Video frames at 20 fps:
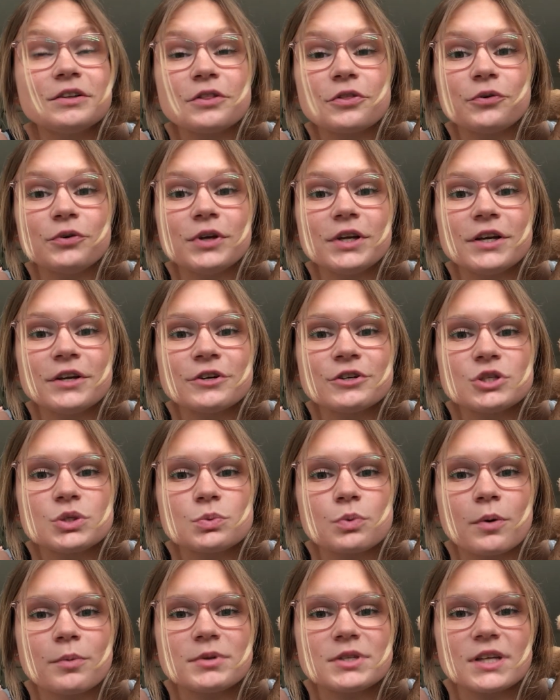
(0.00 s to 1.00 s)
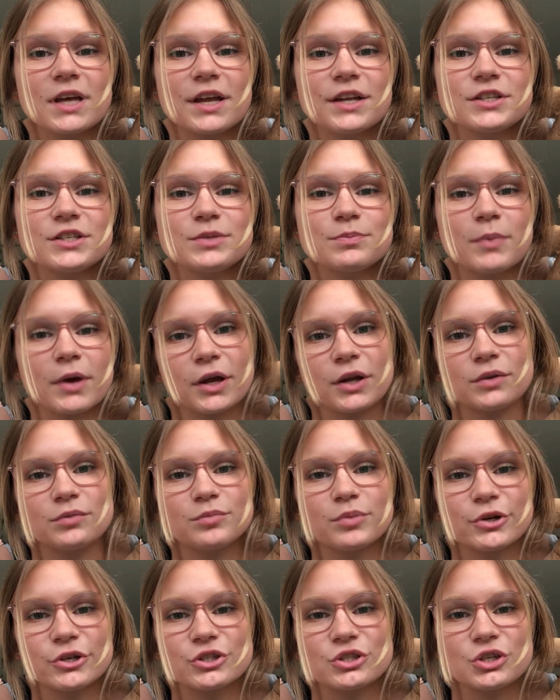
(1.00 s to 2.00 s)
3 years. Well, besides my
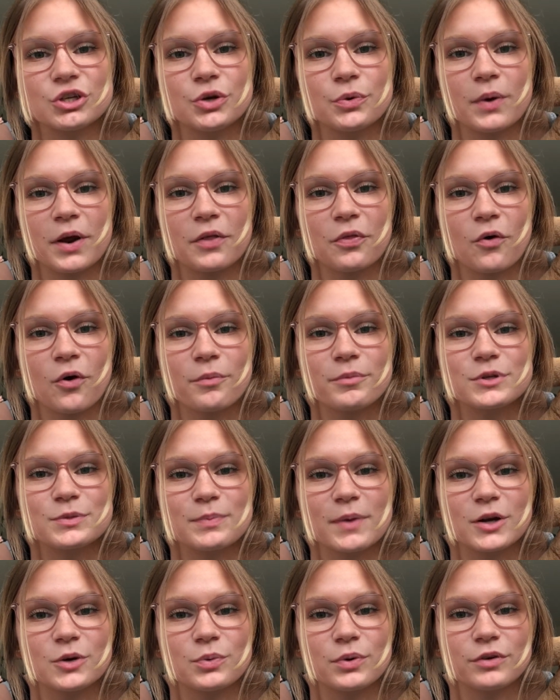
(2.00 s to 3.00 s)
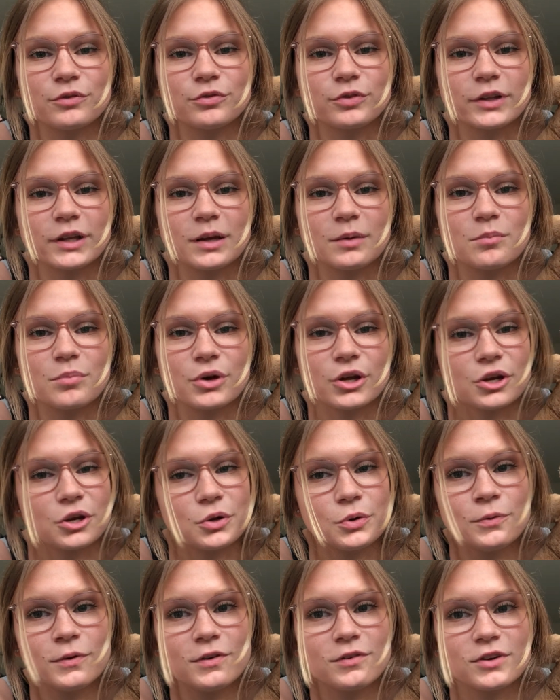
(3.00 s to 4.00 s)
person who I thought was my twin flame, but
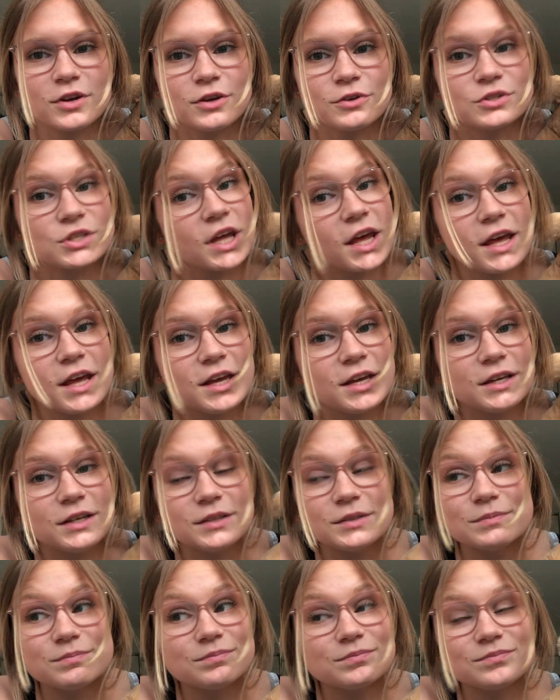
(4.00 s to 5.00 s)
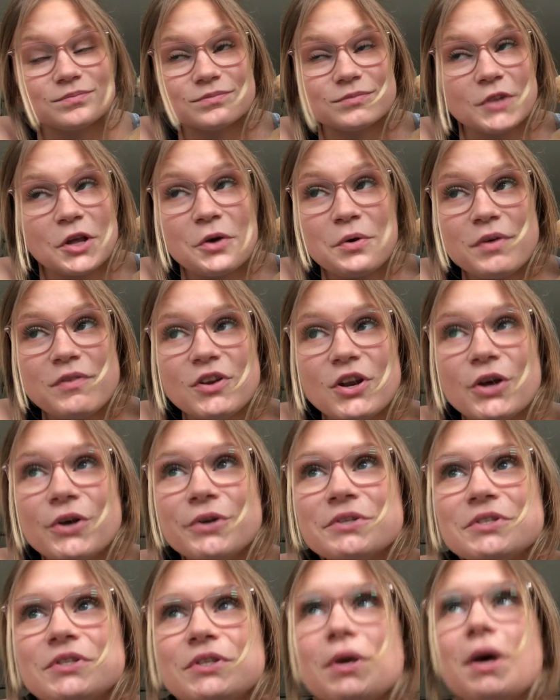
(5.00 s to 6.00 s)
who even knows? Who even
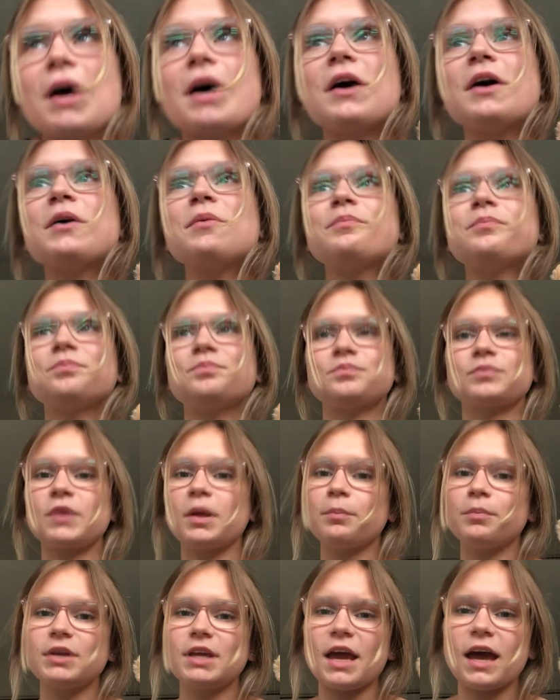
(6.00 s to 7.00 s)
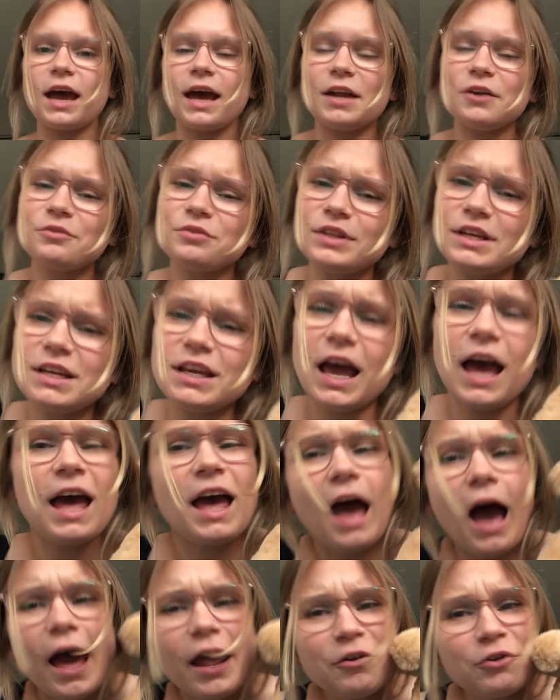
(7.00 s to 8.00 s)
knows? But yeah, I
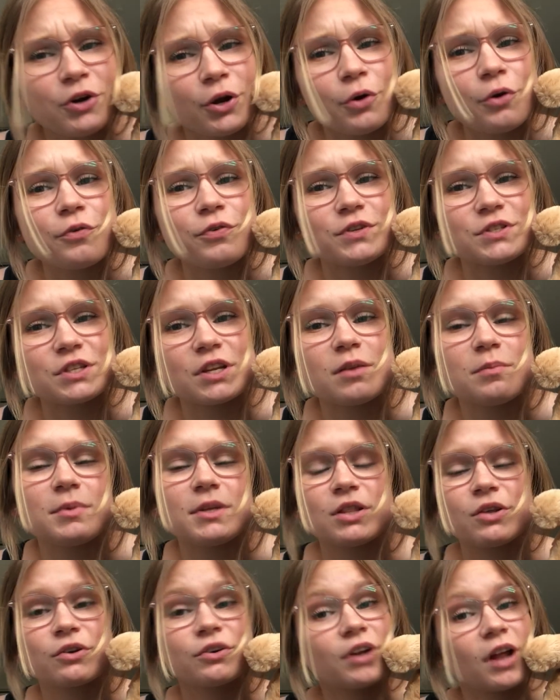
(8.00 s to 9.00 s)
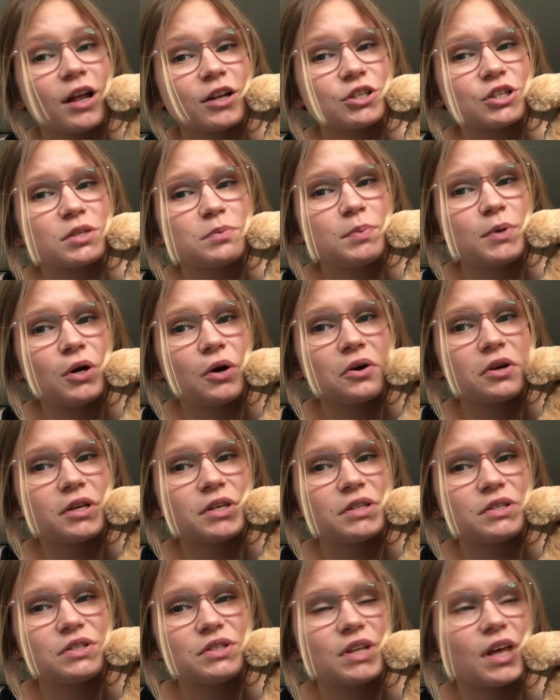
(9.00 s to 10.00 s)
don't know if he's gonna be there or not, just
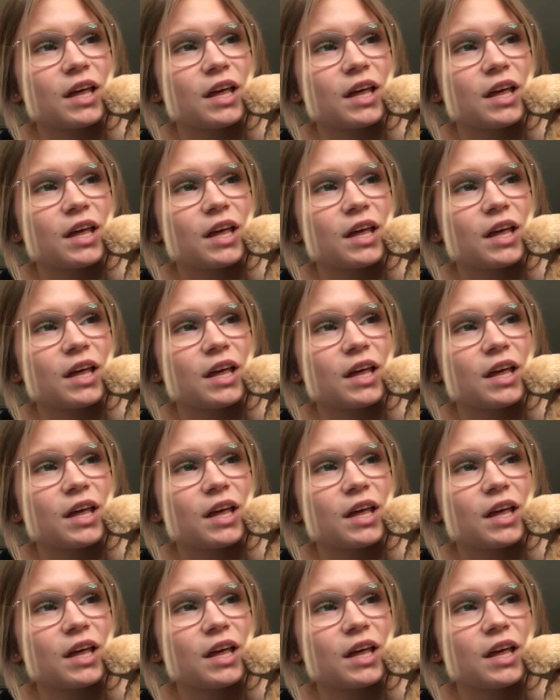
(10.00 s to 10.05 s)
because